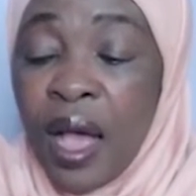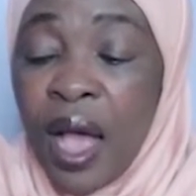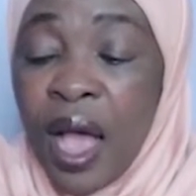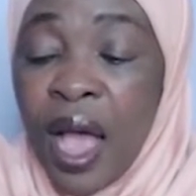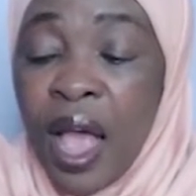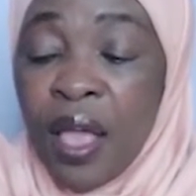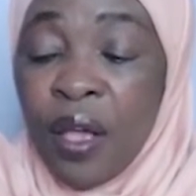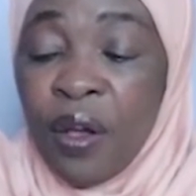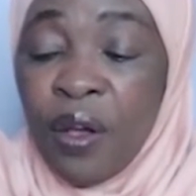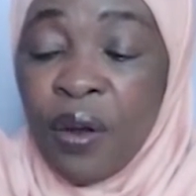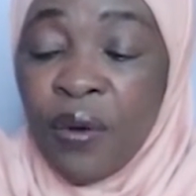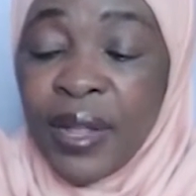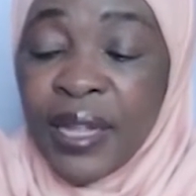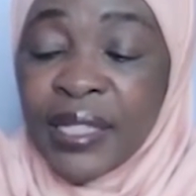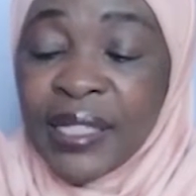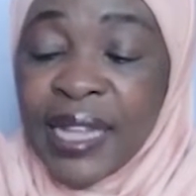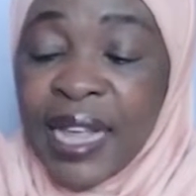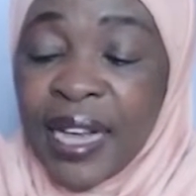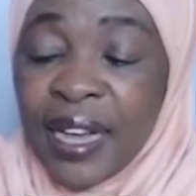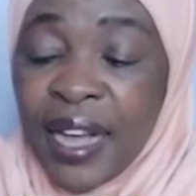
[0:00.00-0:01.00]
I
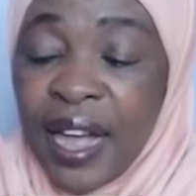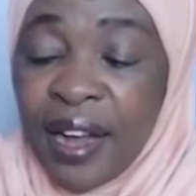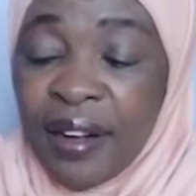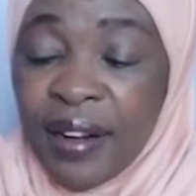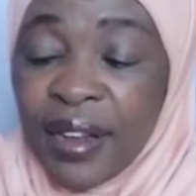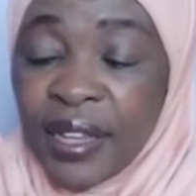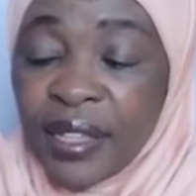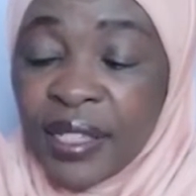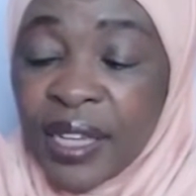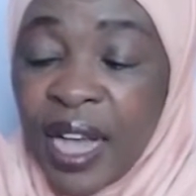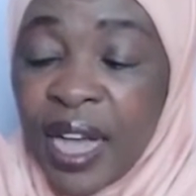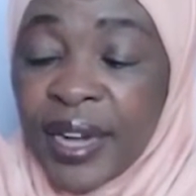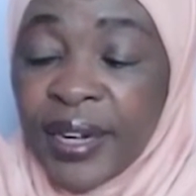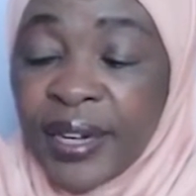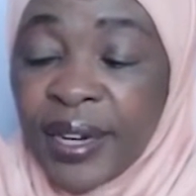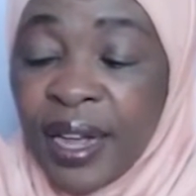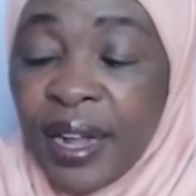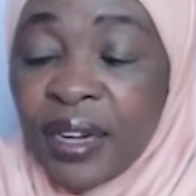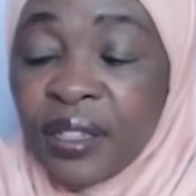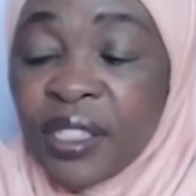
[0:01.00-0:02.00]
always encourage
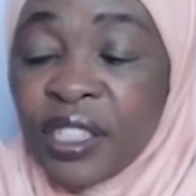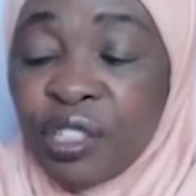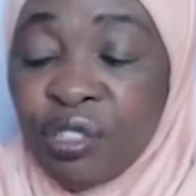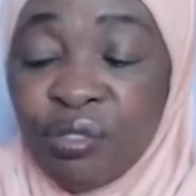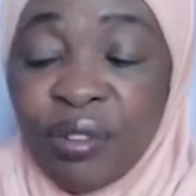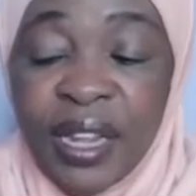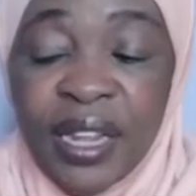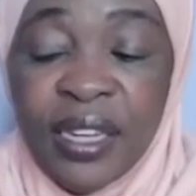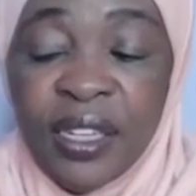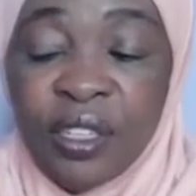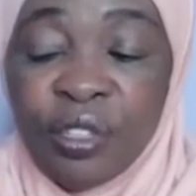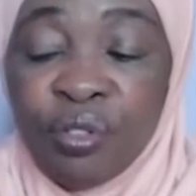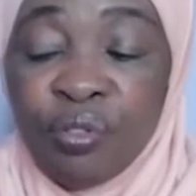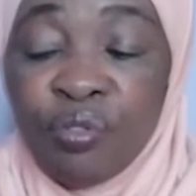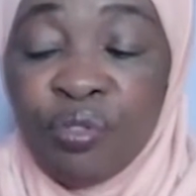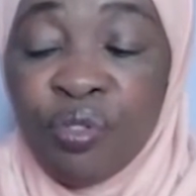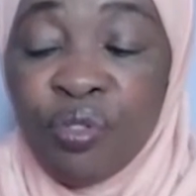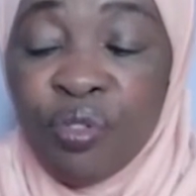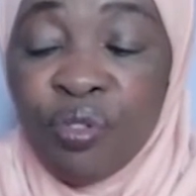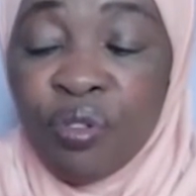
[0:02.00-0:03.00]
adult students to
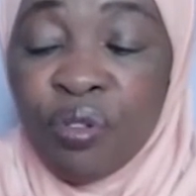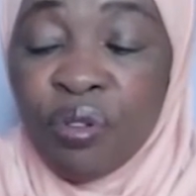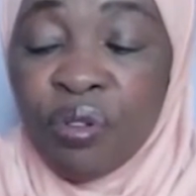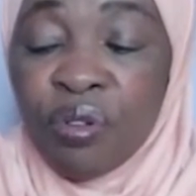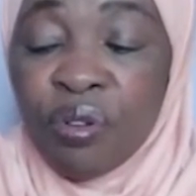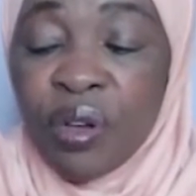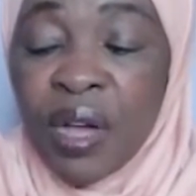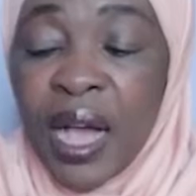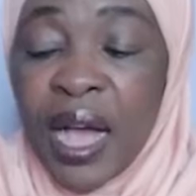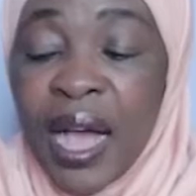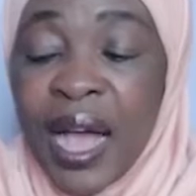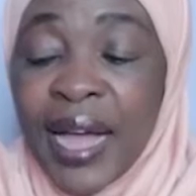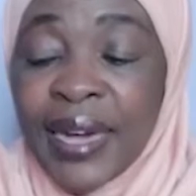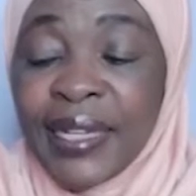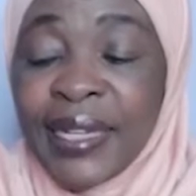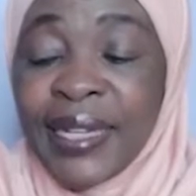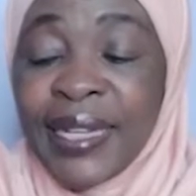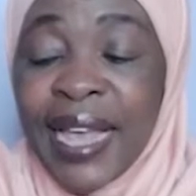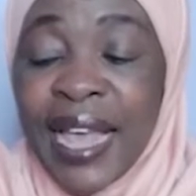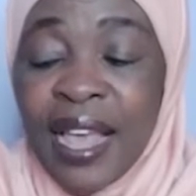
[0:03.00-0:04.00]
look
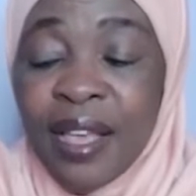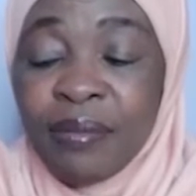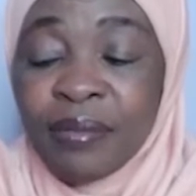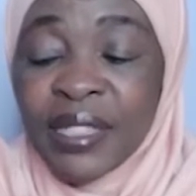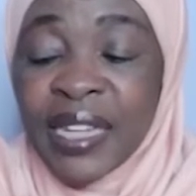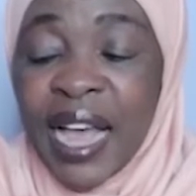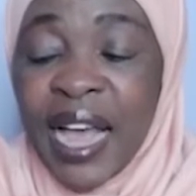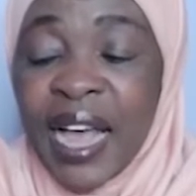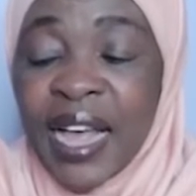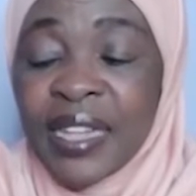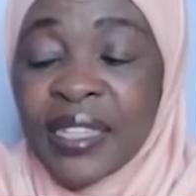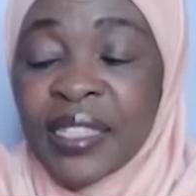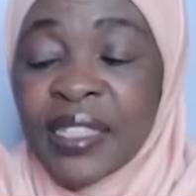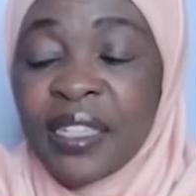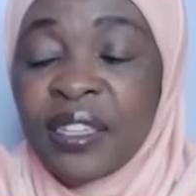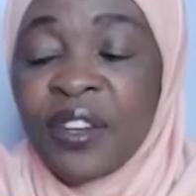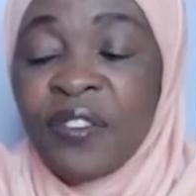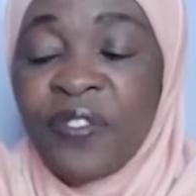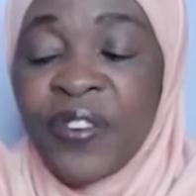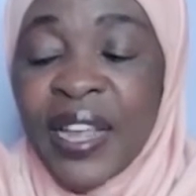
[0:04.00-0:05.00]
at games as
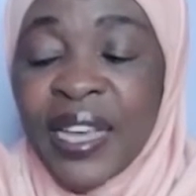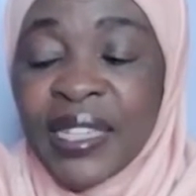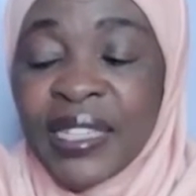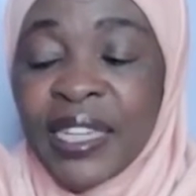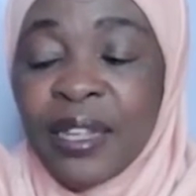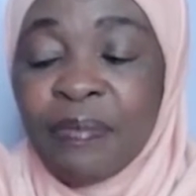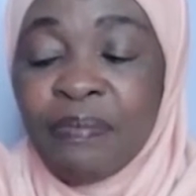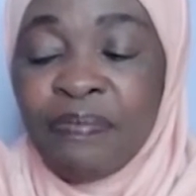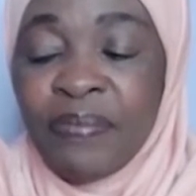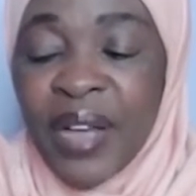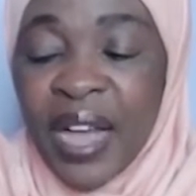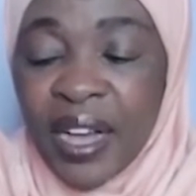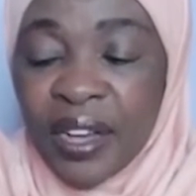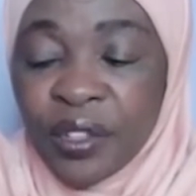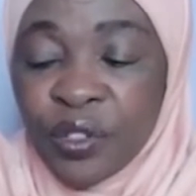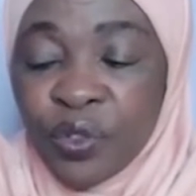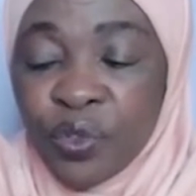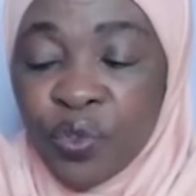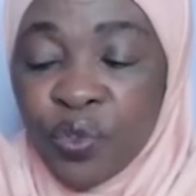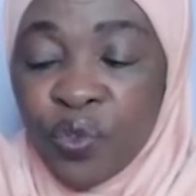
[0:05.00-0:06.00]
reflecting back
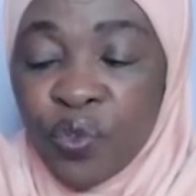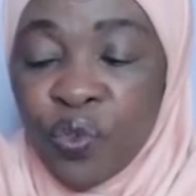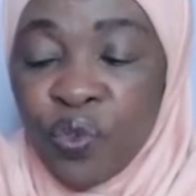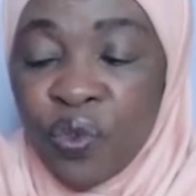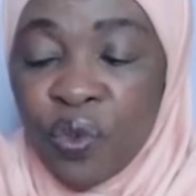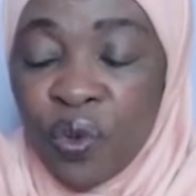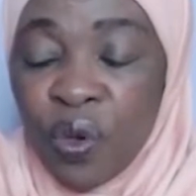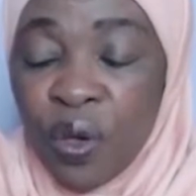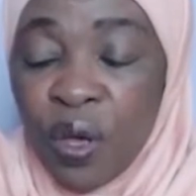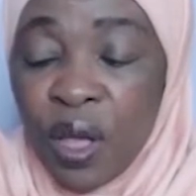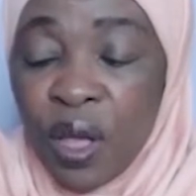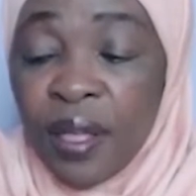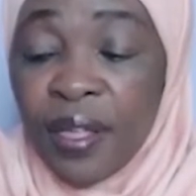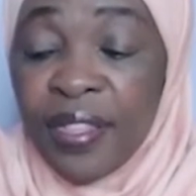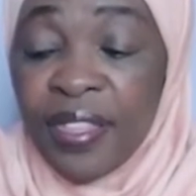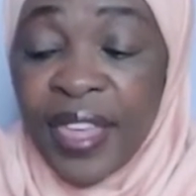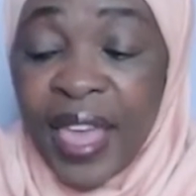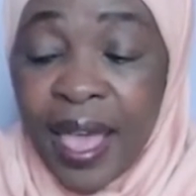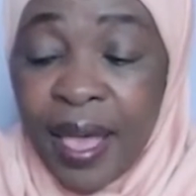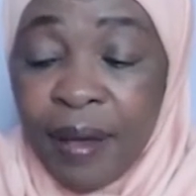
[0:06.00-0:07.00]
to
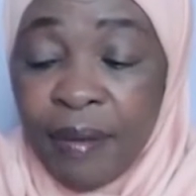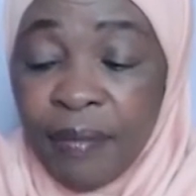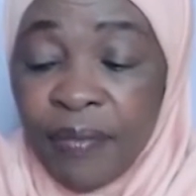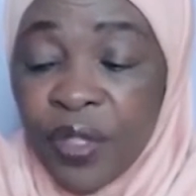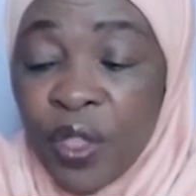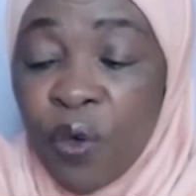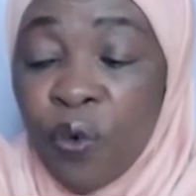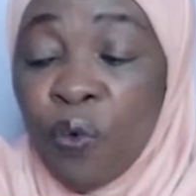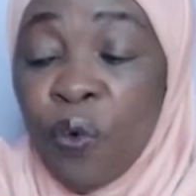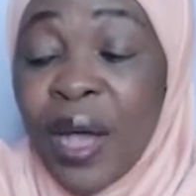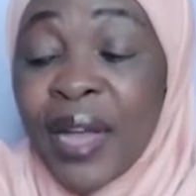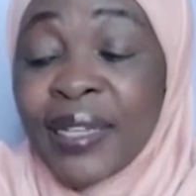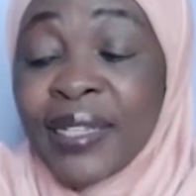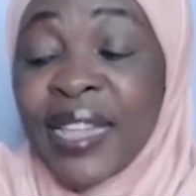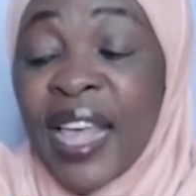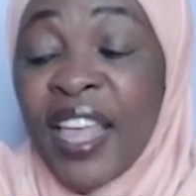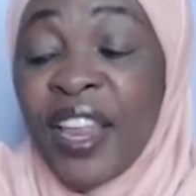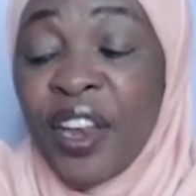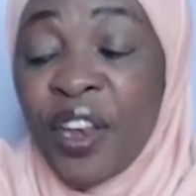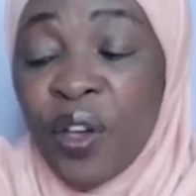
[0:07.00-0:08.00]
them what
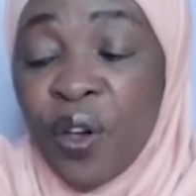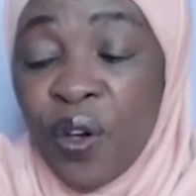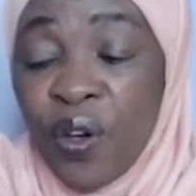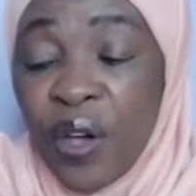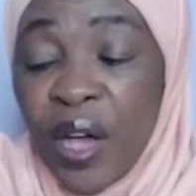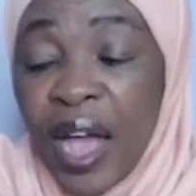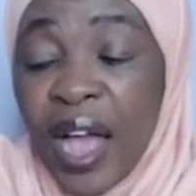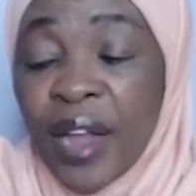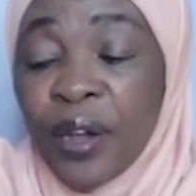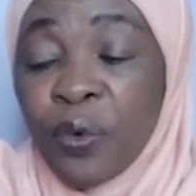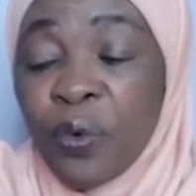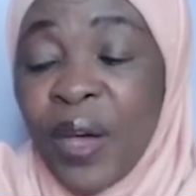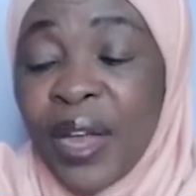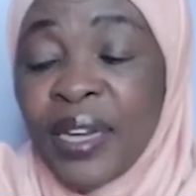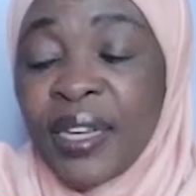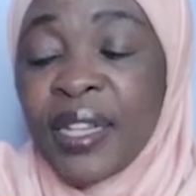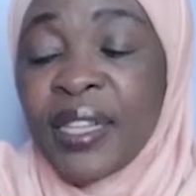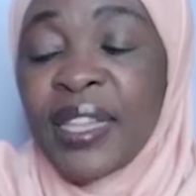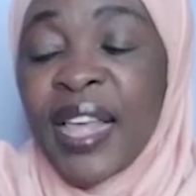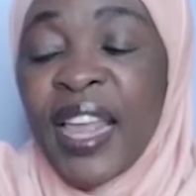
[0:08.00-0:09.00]
they know and
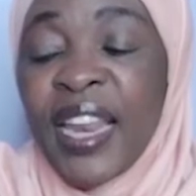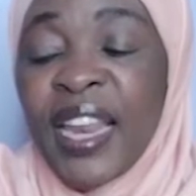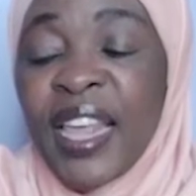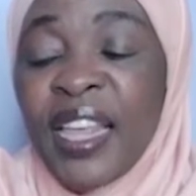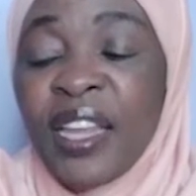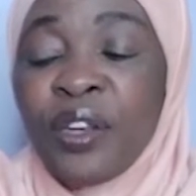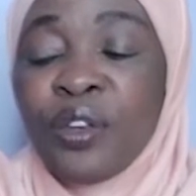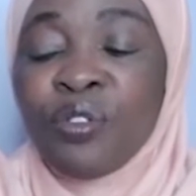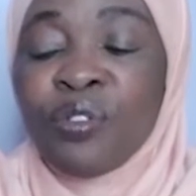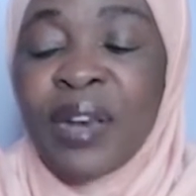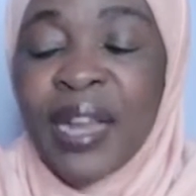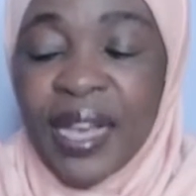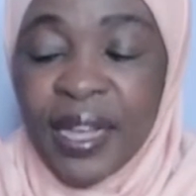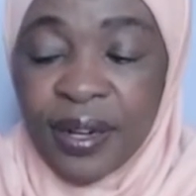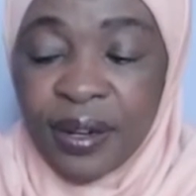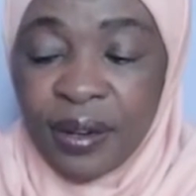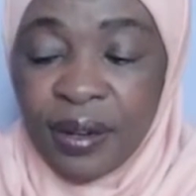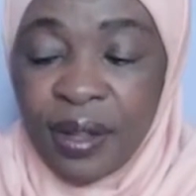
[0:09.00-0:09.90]
what they need to learn.